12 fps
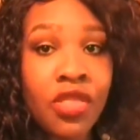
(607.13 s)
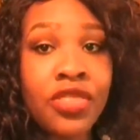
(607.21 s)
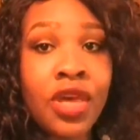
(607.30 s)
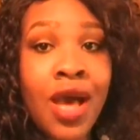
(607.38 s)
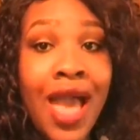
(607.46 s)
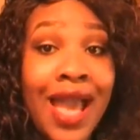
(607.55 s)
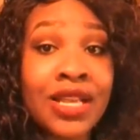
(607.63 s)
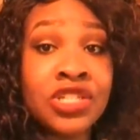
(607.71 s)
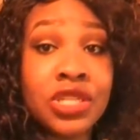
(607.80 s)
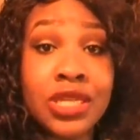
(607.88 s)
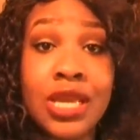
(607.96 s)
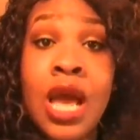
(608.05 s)
they'll
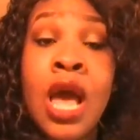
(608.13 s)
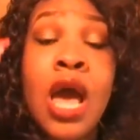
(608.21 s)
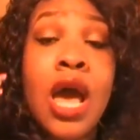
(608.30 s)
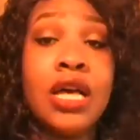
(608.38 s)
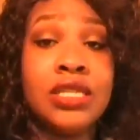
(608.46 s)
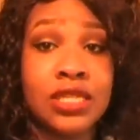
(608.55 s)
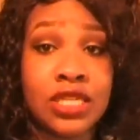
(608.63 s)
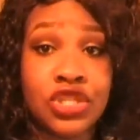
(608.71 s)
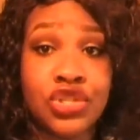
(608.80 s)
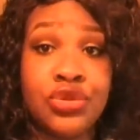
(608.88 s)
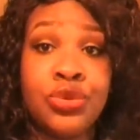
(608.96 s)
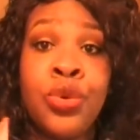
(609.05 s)
actually
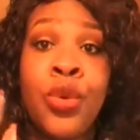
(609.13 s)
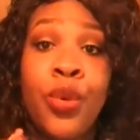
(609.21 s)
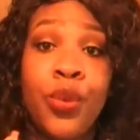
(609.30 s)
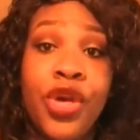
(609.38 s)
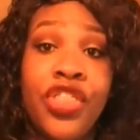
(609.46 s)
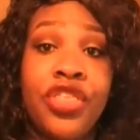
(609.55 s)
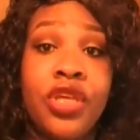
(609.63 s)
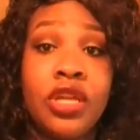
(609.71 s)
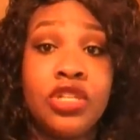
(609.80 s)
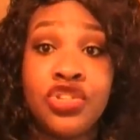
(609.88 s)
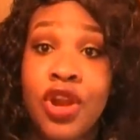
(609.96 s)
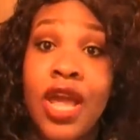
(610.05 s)
assist you with
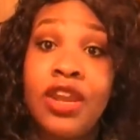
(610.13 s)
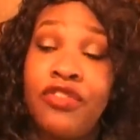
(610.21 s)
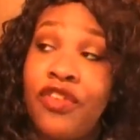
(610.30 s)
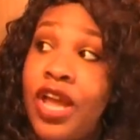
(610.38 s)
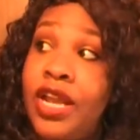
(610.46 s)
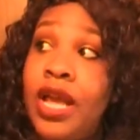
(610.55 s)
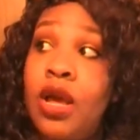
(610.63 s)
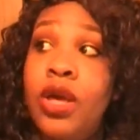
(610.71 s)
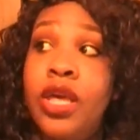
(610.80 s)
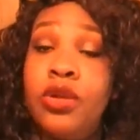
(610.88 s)
trying to find out.